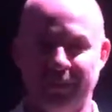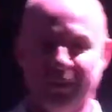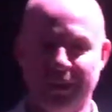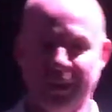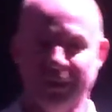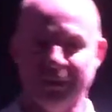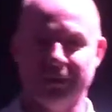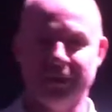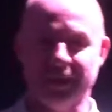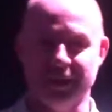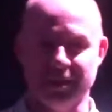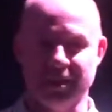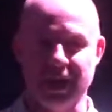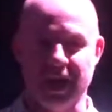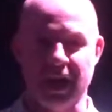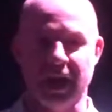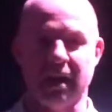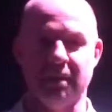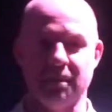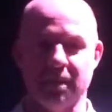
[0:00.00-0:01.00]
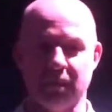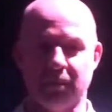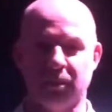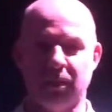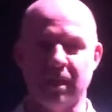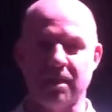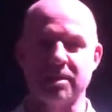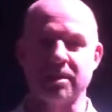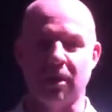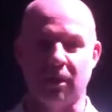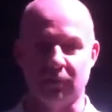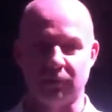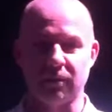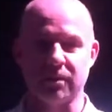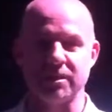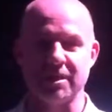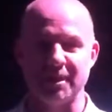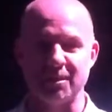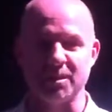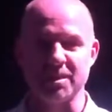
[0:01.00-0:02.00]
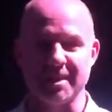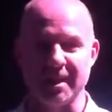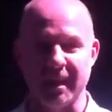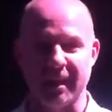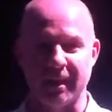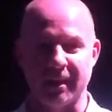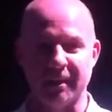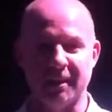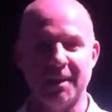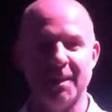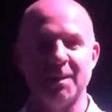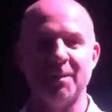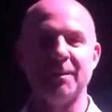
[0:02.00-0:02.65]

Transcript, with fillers: the, the time and the press conference that was there,